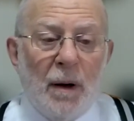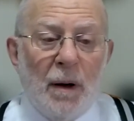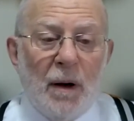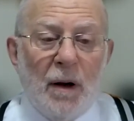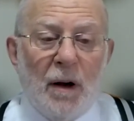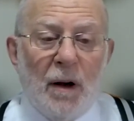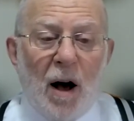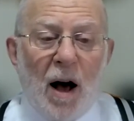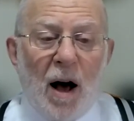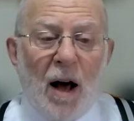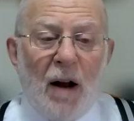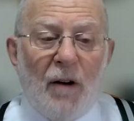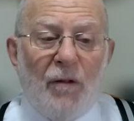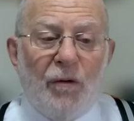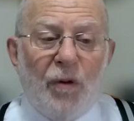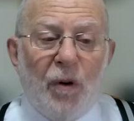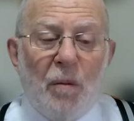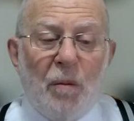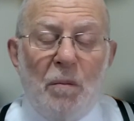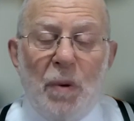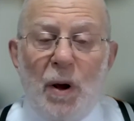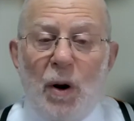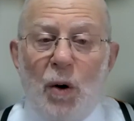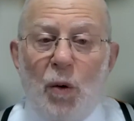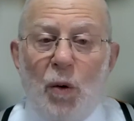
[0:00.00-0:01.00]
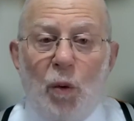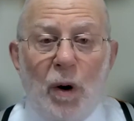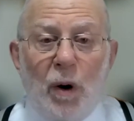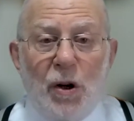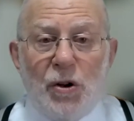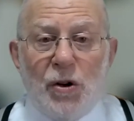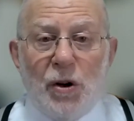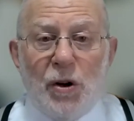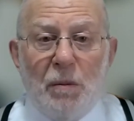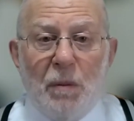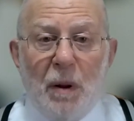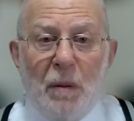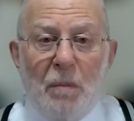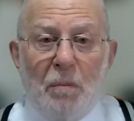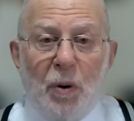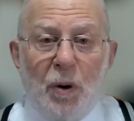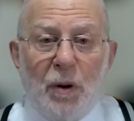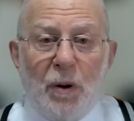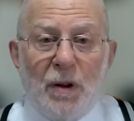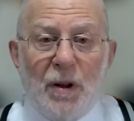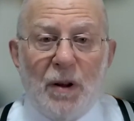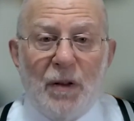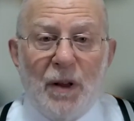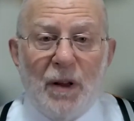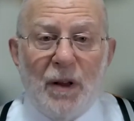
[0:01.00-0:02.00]
God forbid we should be
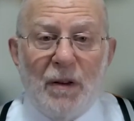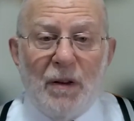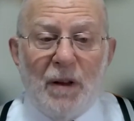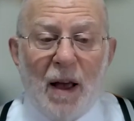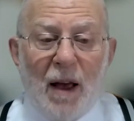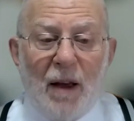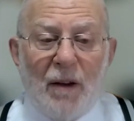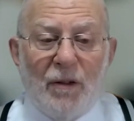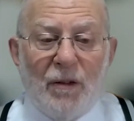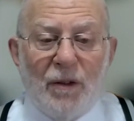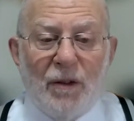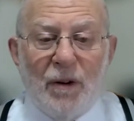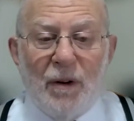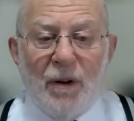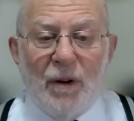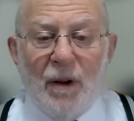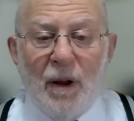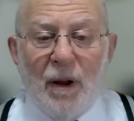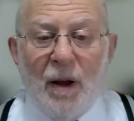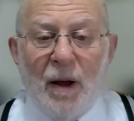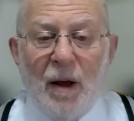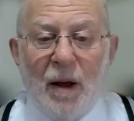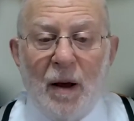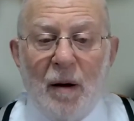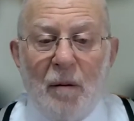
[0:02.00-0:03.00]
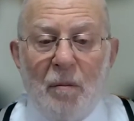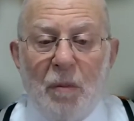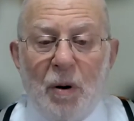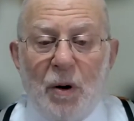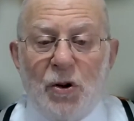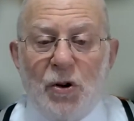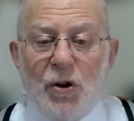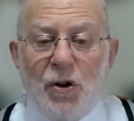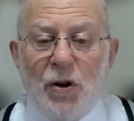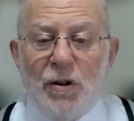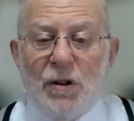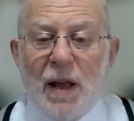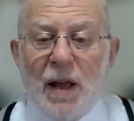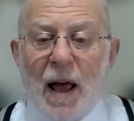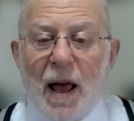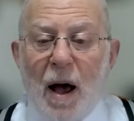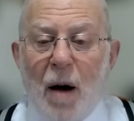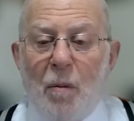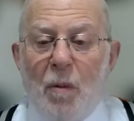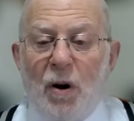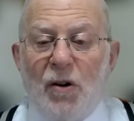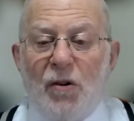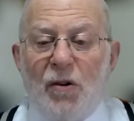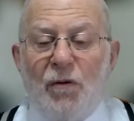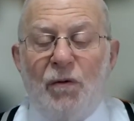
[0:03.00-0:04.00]
put to the test. But just how
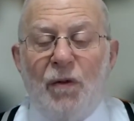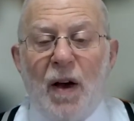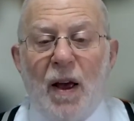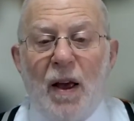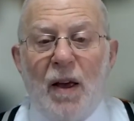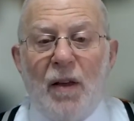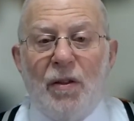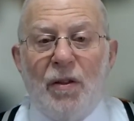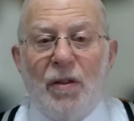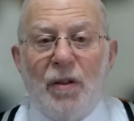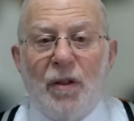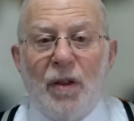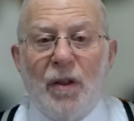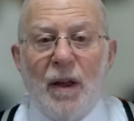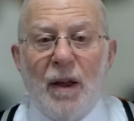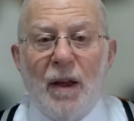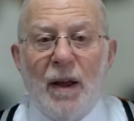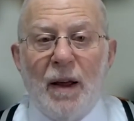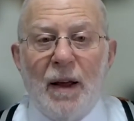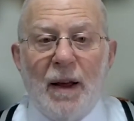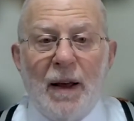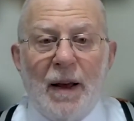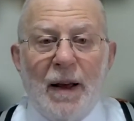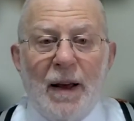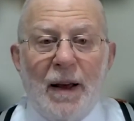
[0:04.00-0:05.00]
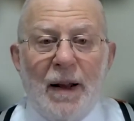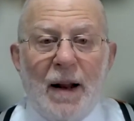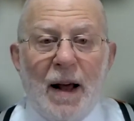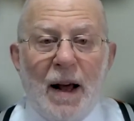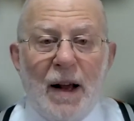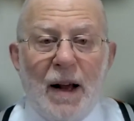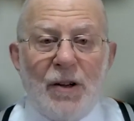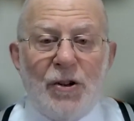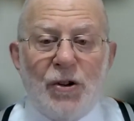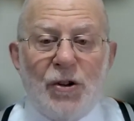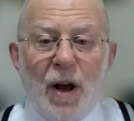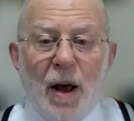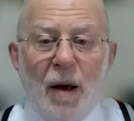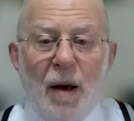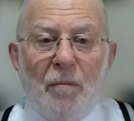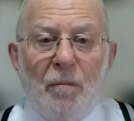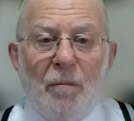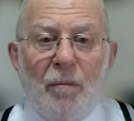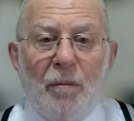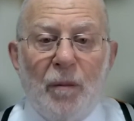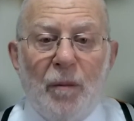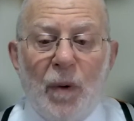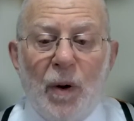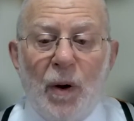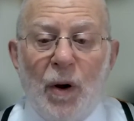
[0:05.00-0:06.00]
much faith in Hashem
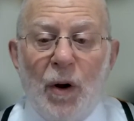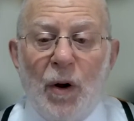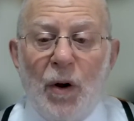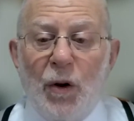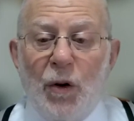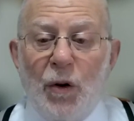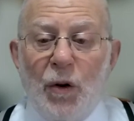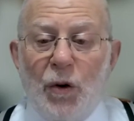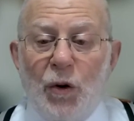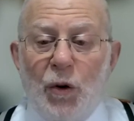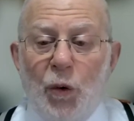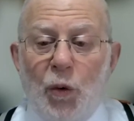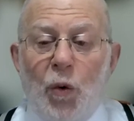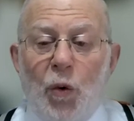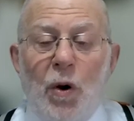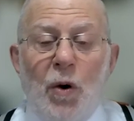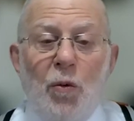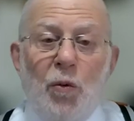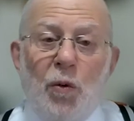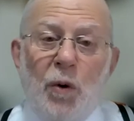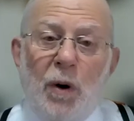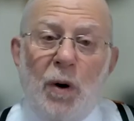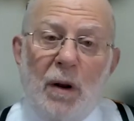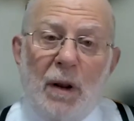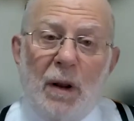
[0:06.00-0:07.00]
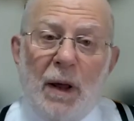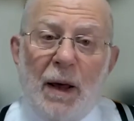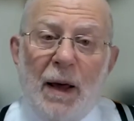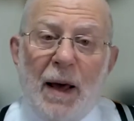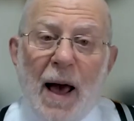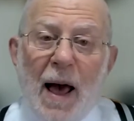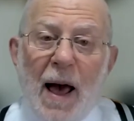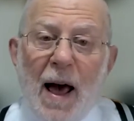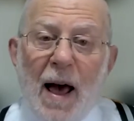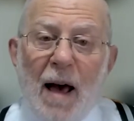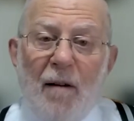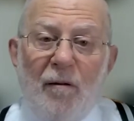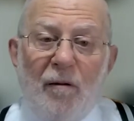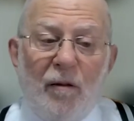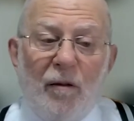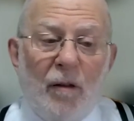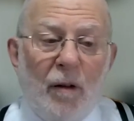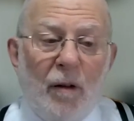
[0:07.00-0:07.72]
do we really have?